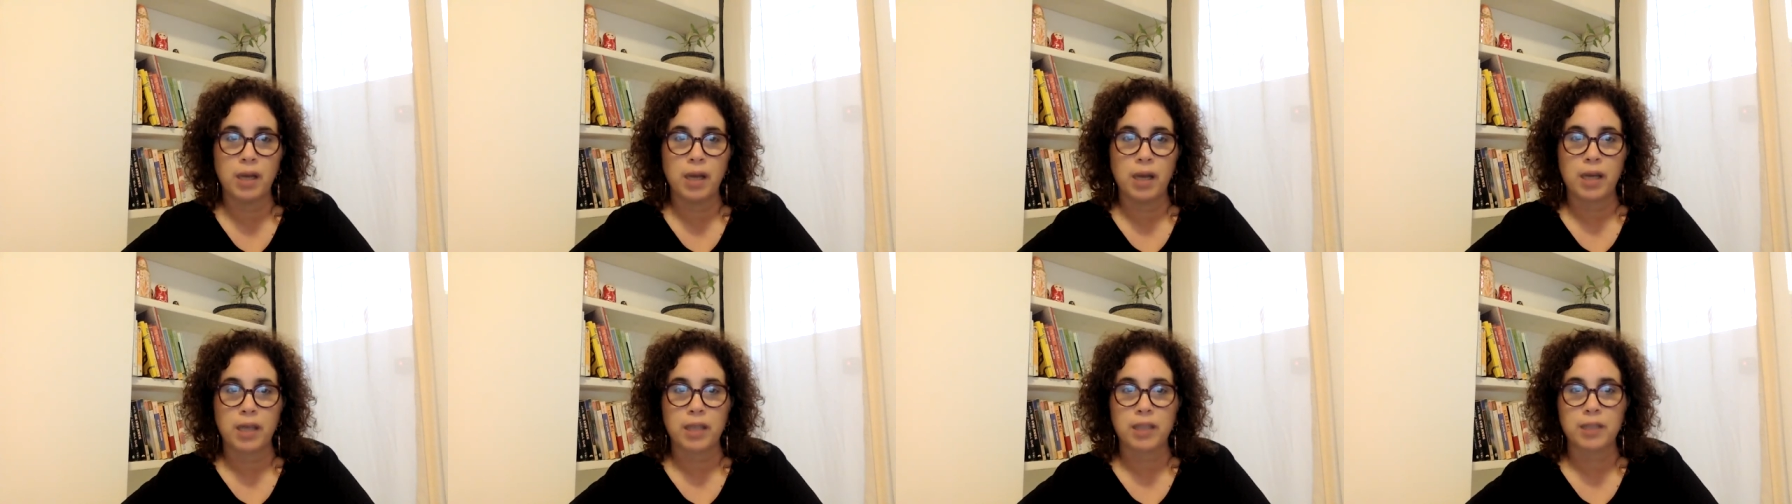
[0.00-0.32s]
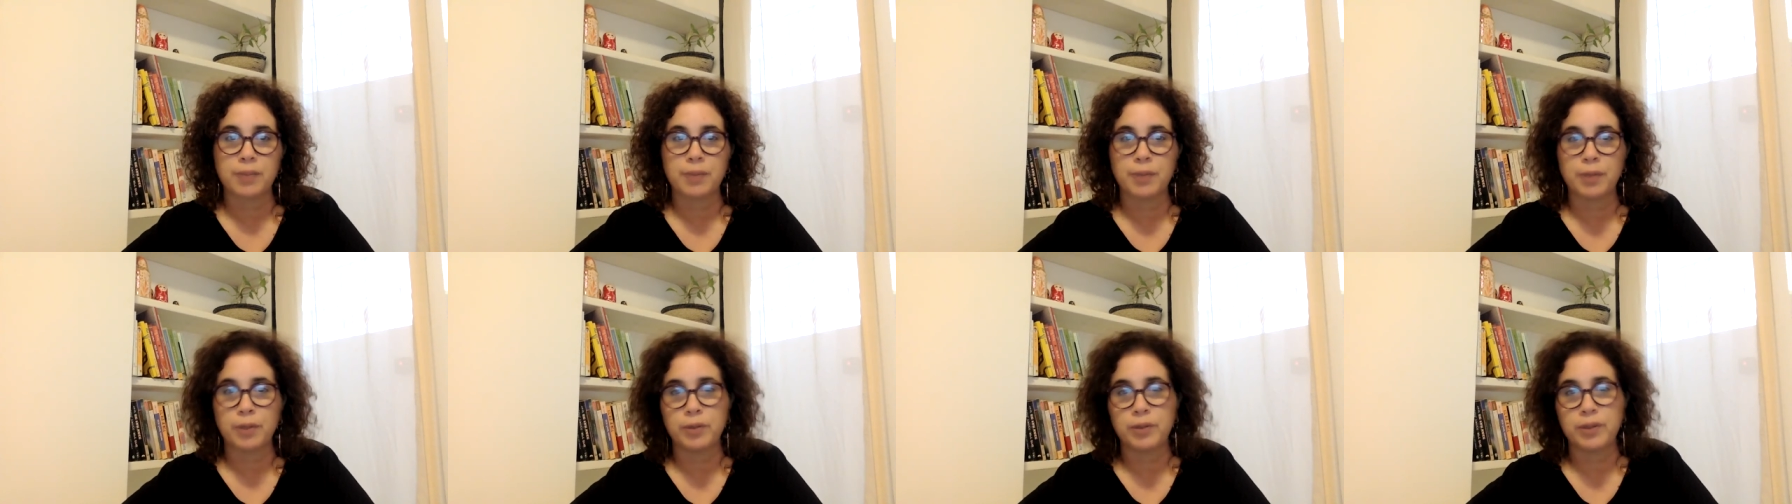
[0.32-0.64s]

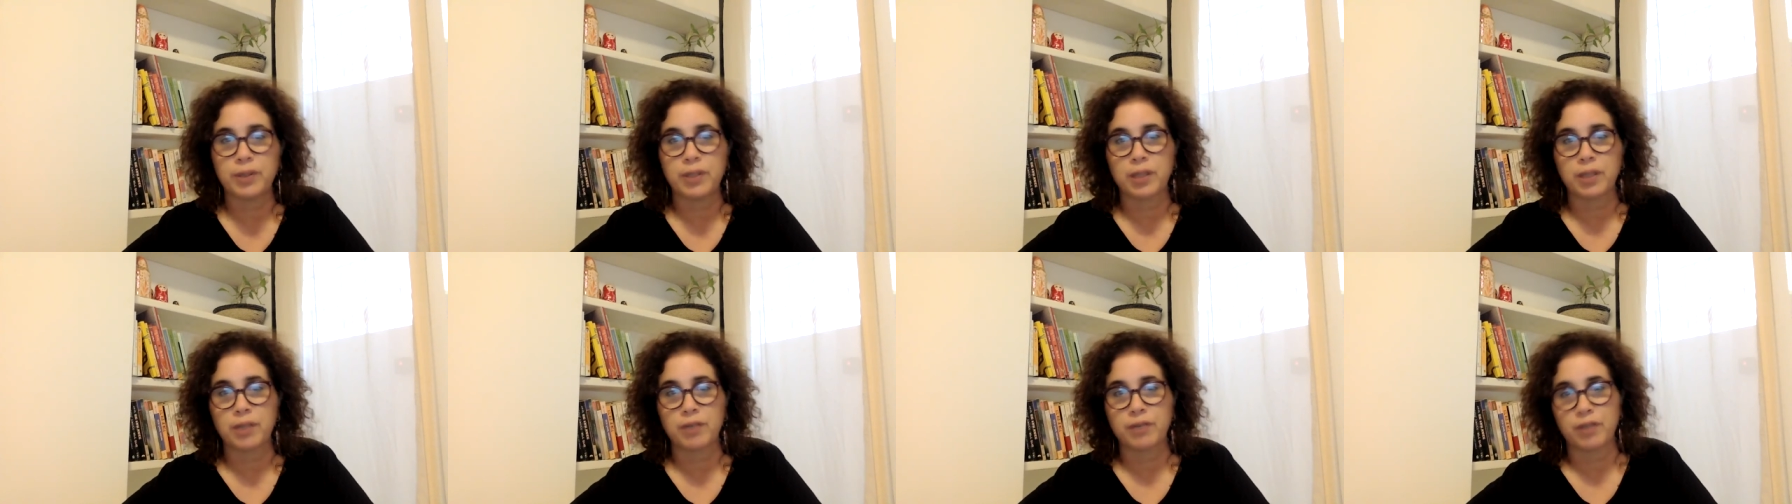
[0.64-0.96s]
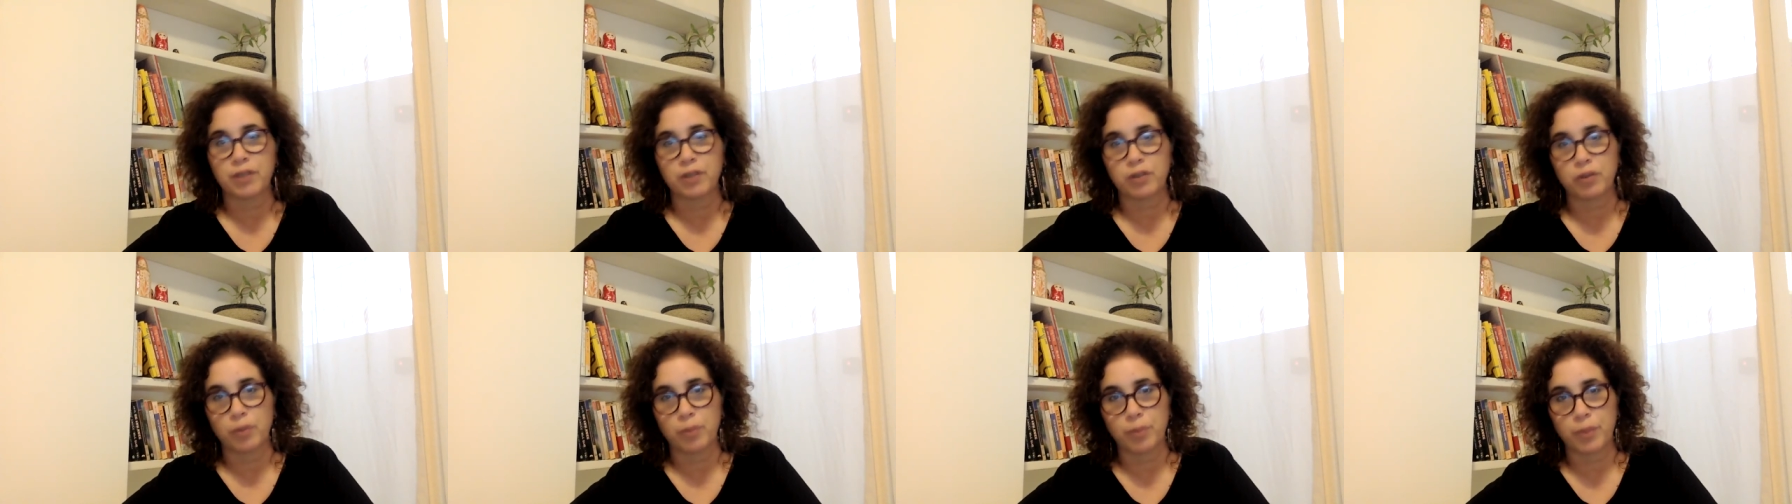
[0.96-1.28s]
exposing
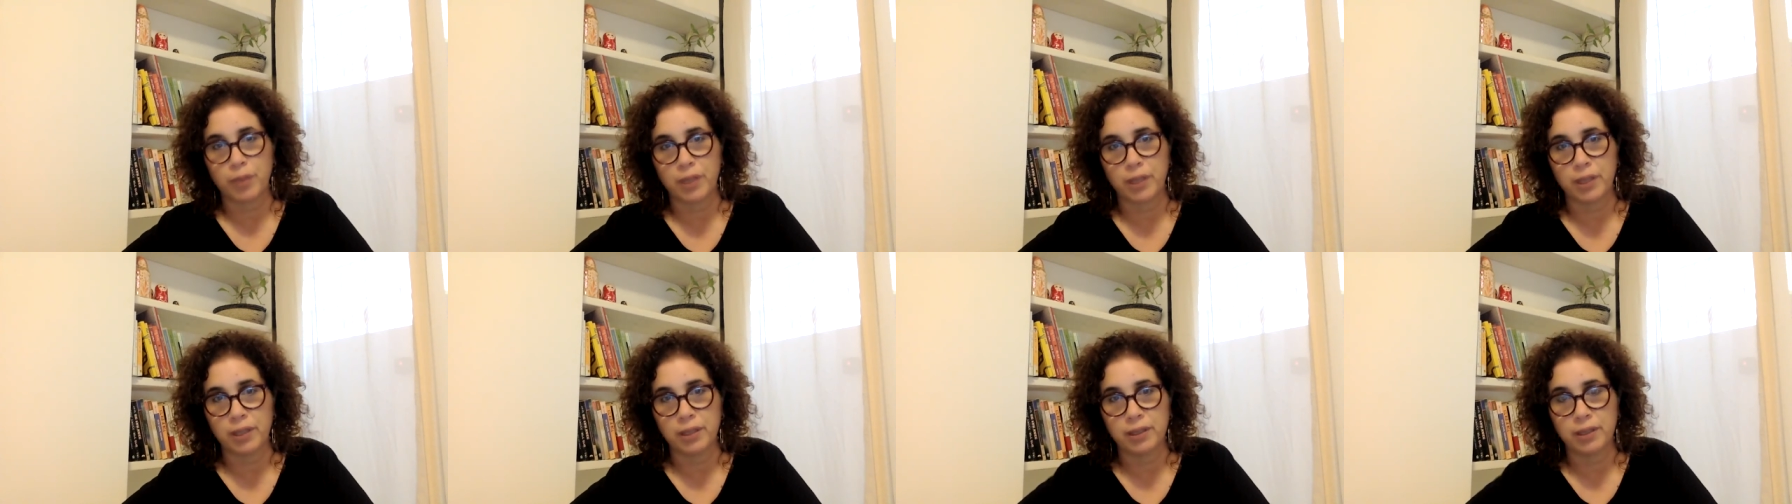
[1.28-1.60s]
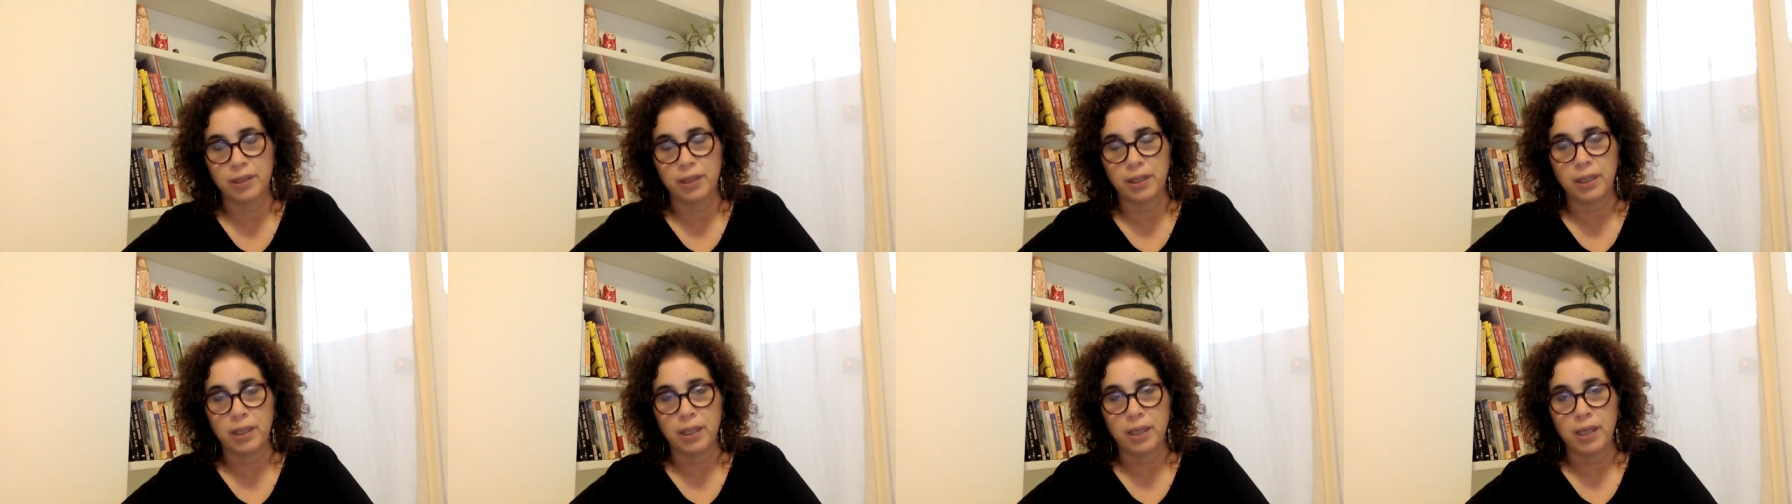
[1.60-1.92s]

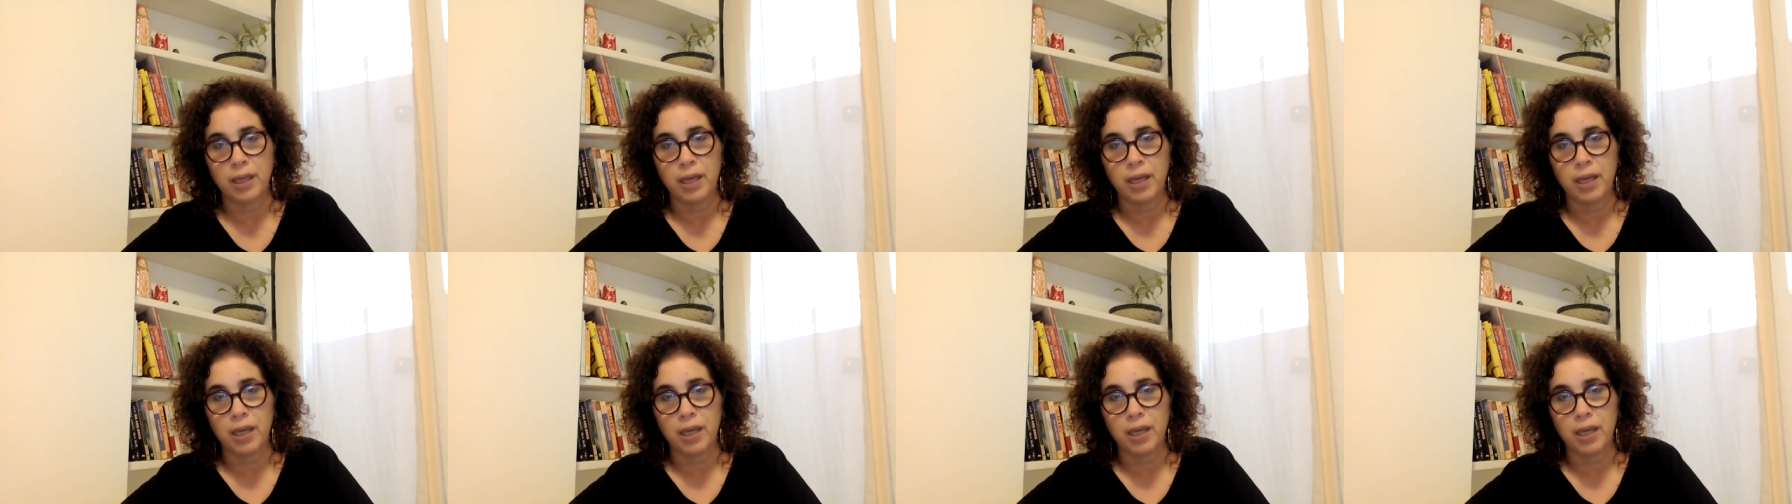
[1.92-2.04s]
vulnerability